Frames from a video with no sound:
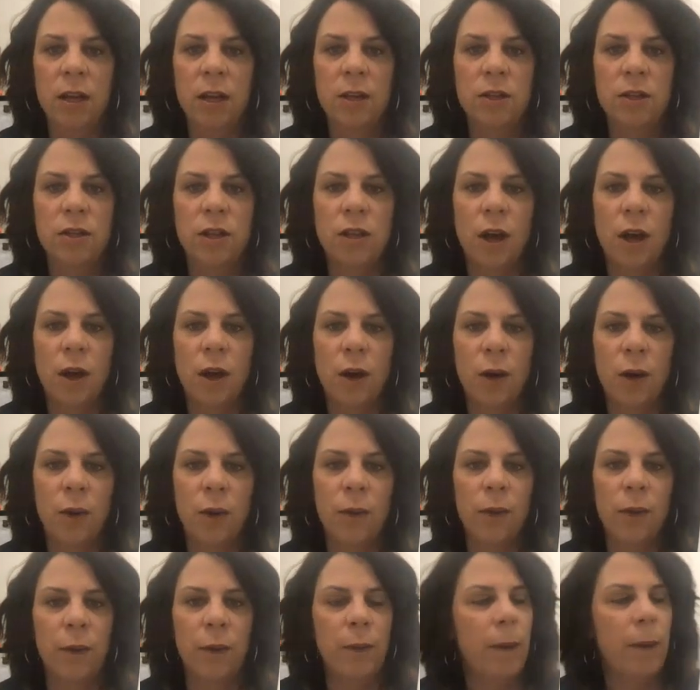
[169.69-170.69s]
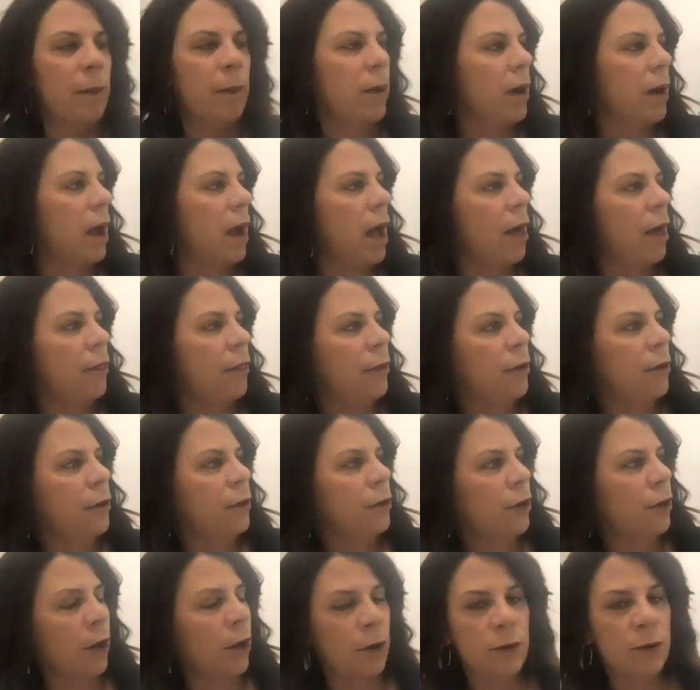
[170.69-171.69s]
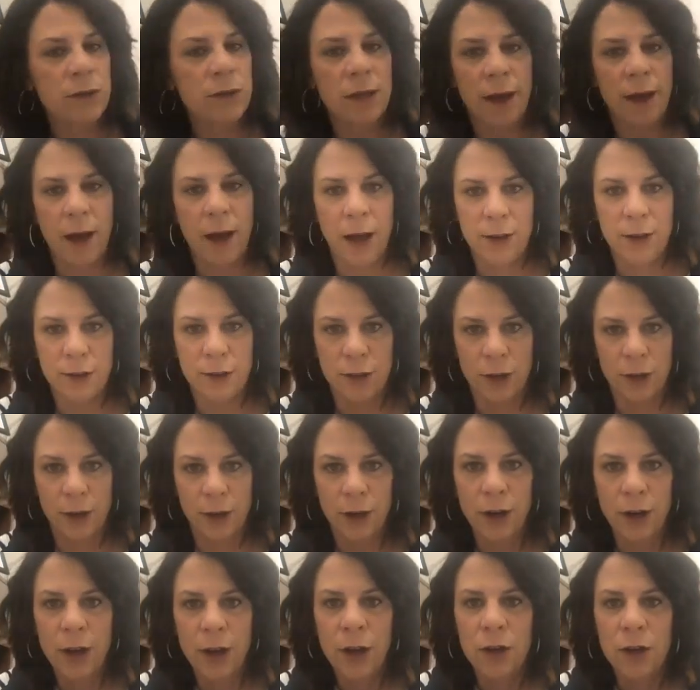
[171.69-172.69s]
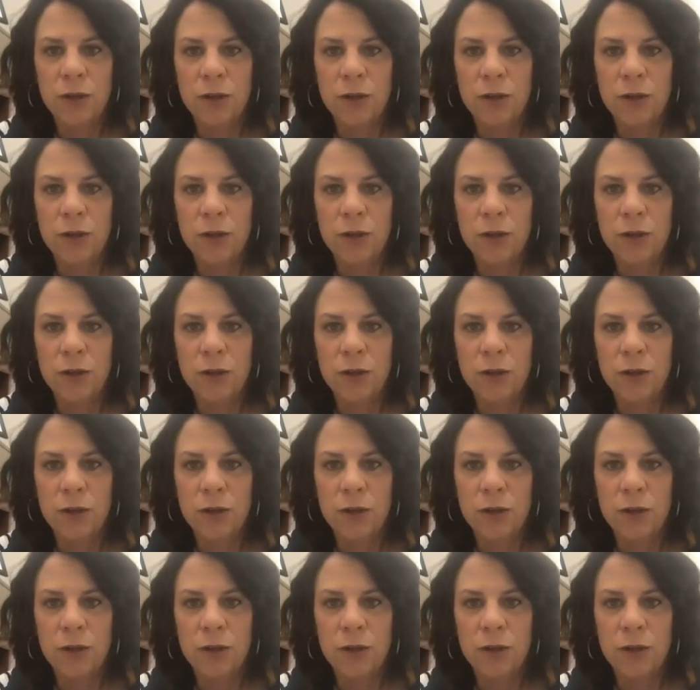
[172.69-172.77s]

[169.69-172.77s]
So remember, other goes under.